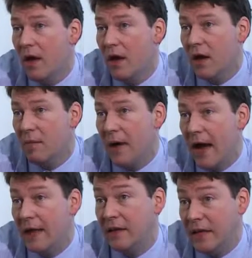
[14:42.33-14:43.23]

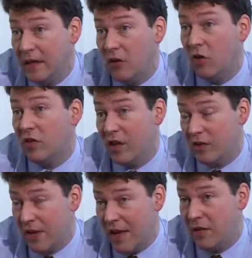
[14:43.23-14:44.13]
and he got to
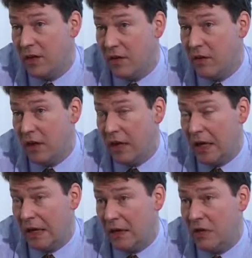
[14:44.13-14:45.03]
the extent that
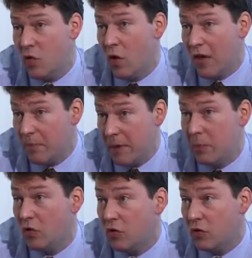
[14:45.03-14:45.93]
he thought other
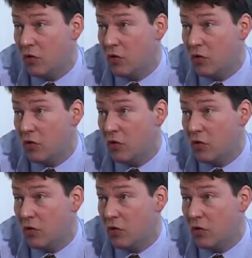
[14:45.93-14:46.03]
people